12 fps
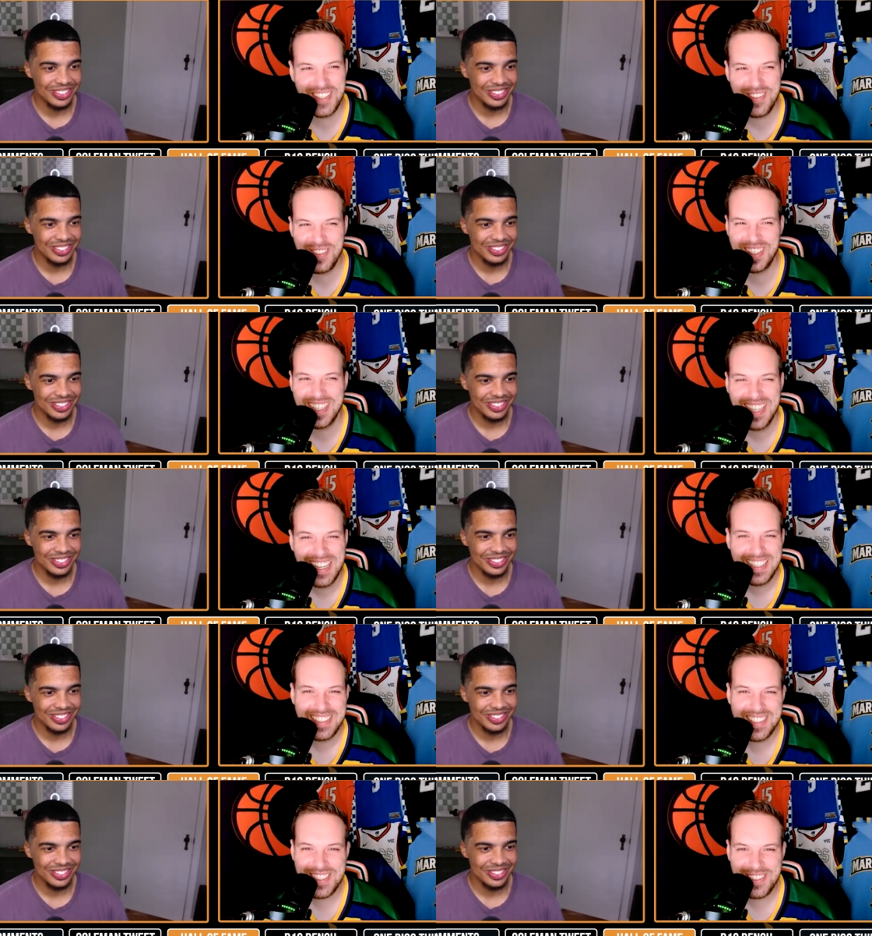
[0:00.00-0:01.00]
Speaker 1: you
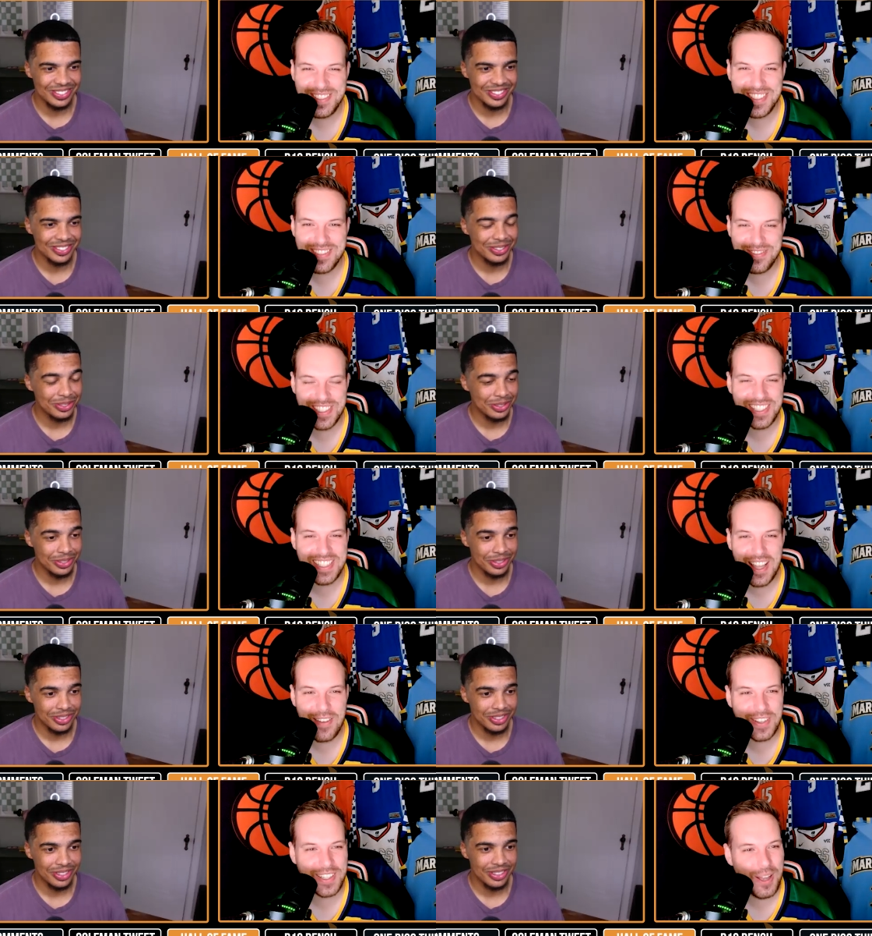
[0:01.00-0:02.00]
do you just really
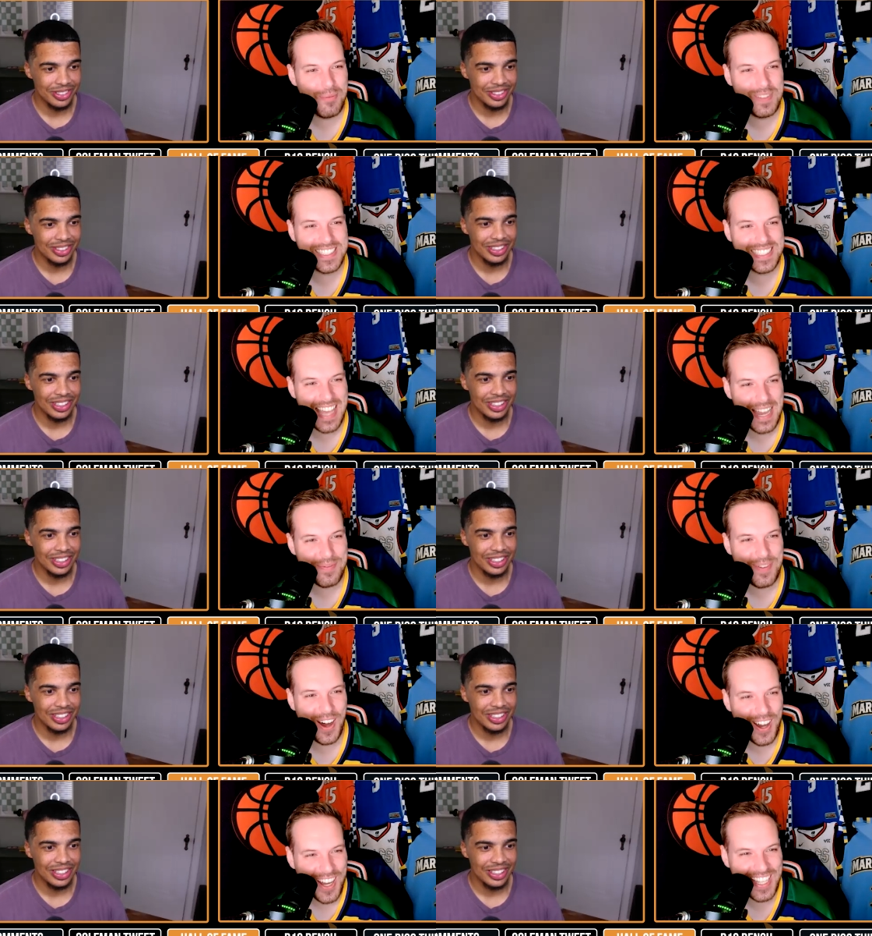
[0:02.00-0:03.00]
love Columbus that
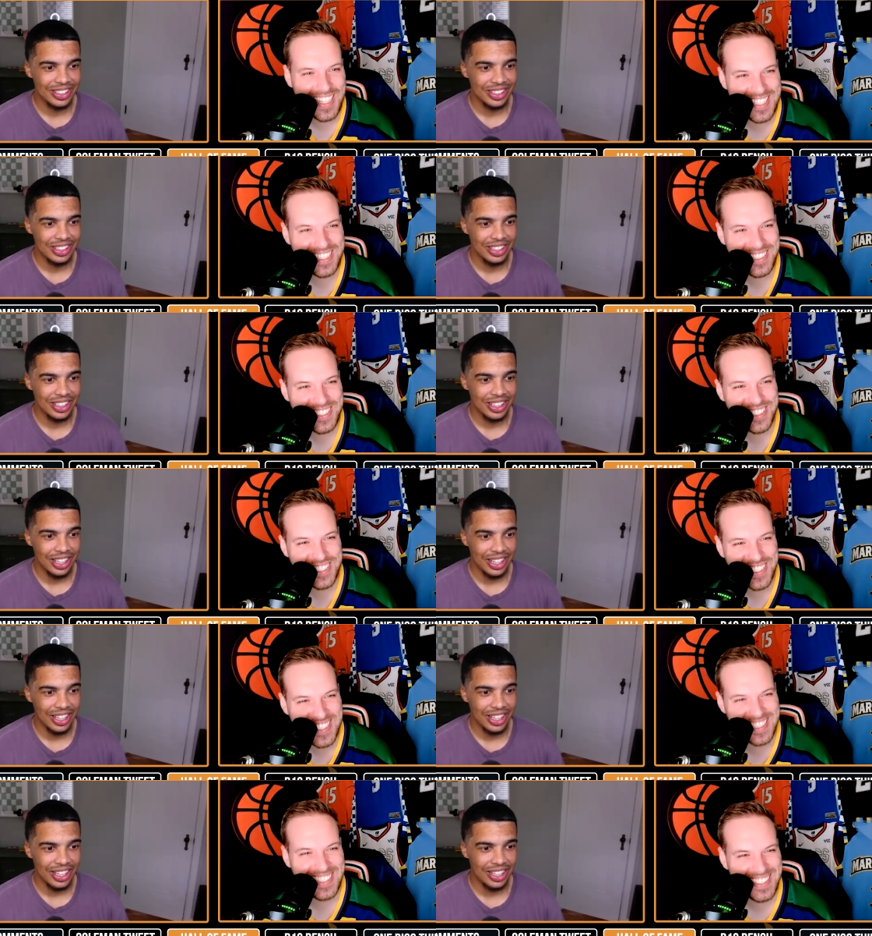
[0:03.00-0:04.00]
much?
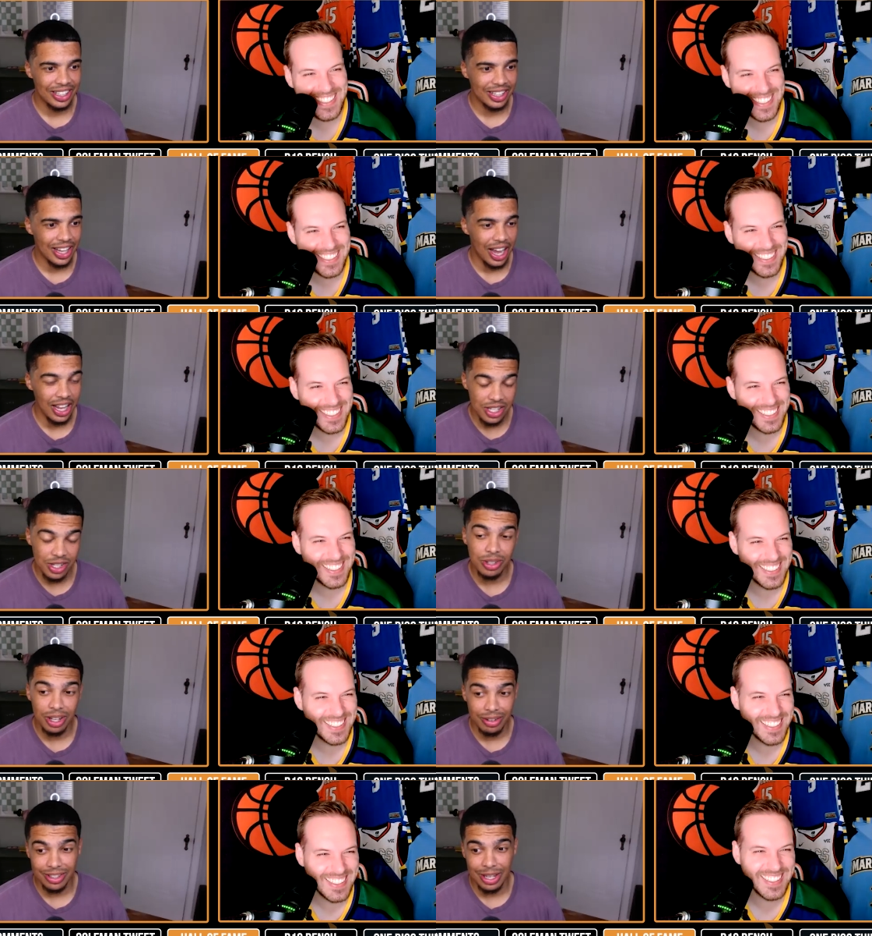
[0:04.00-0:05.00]
Speaker 2: I do
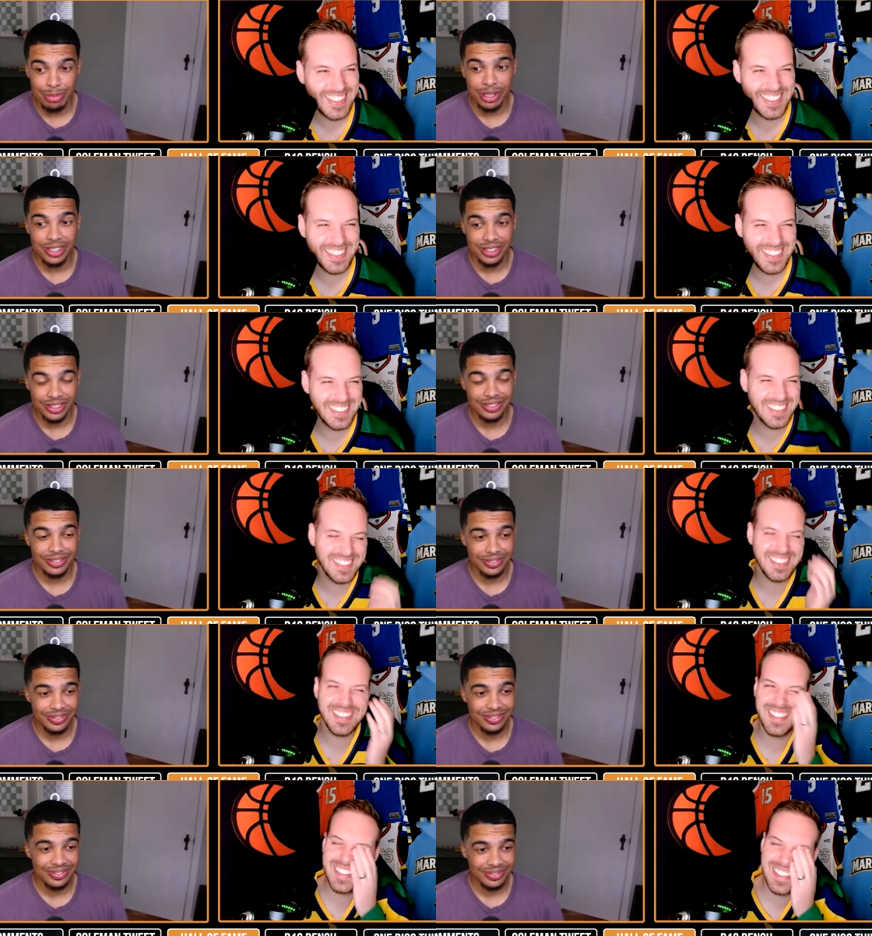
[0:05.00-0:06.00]
love Columbus.
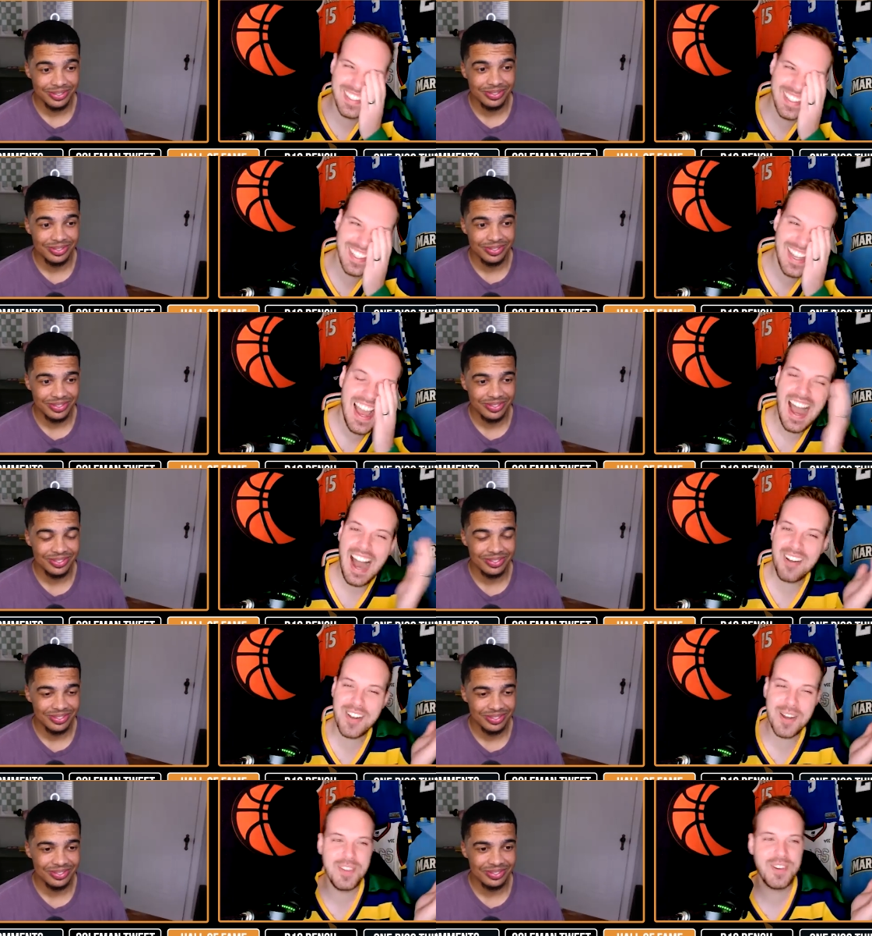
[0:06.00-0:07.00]
Speaker 1: How
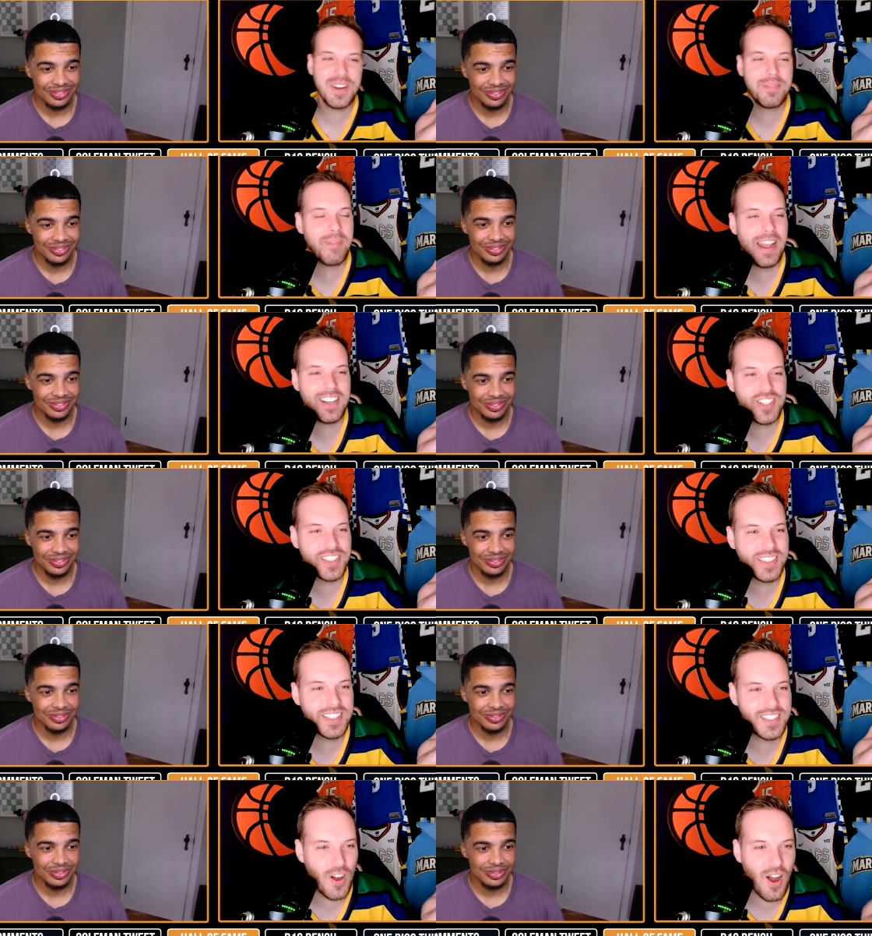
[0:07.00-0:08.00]
come you didn't mention
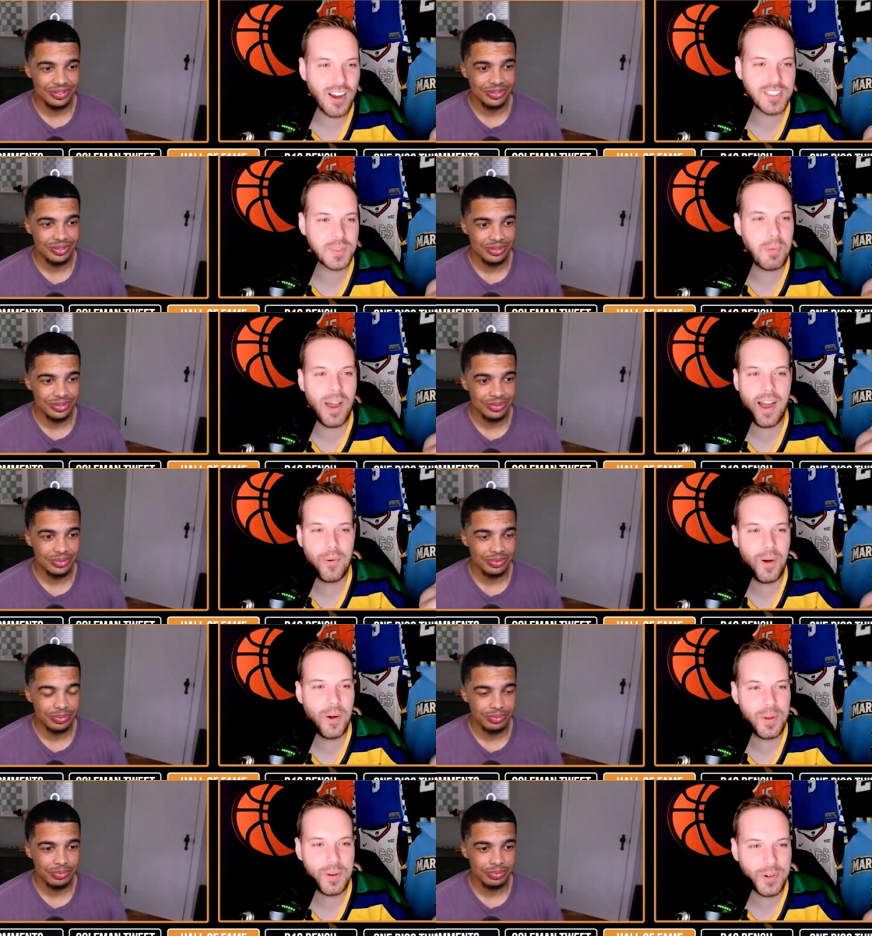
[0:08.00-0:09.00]
the dog spa
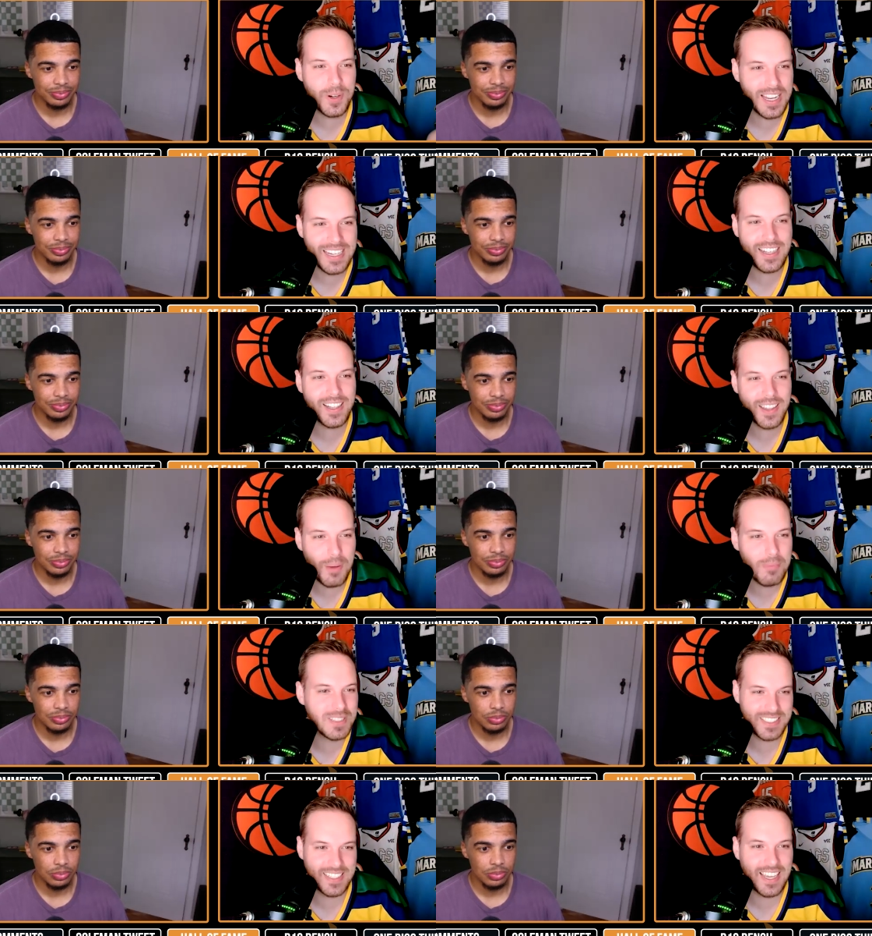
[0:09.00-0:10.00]
while we were in
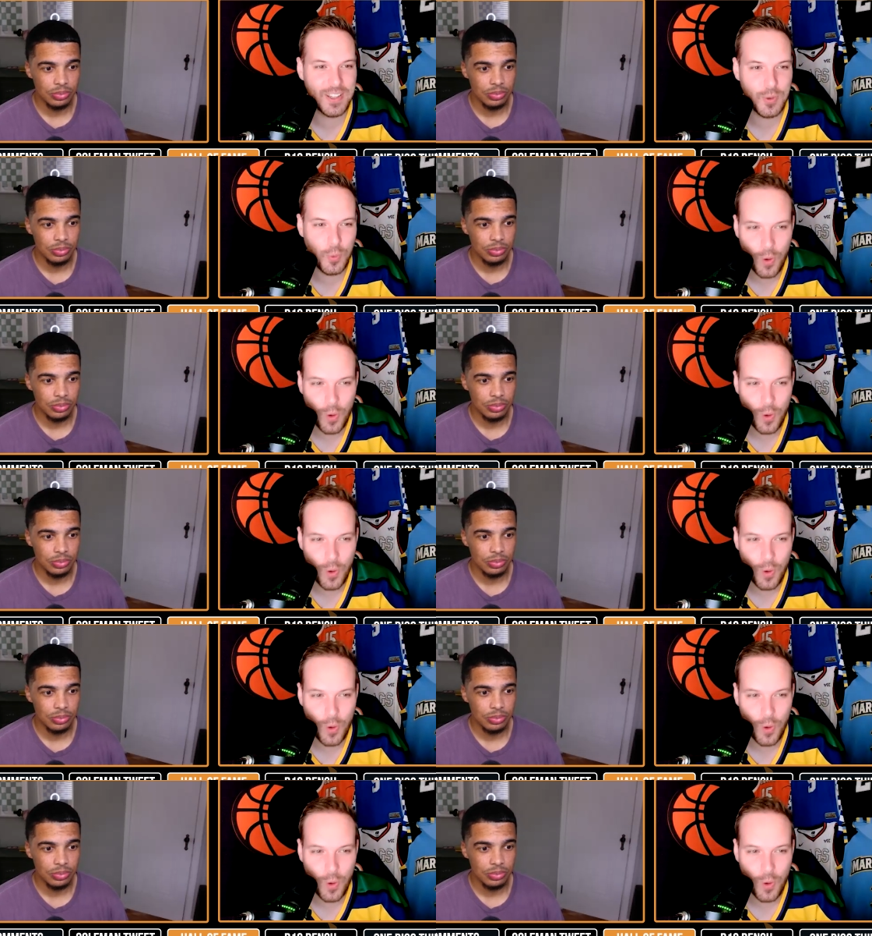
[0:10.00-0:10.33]
Columbus together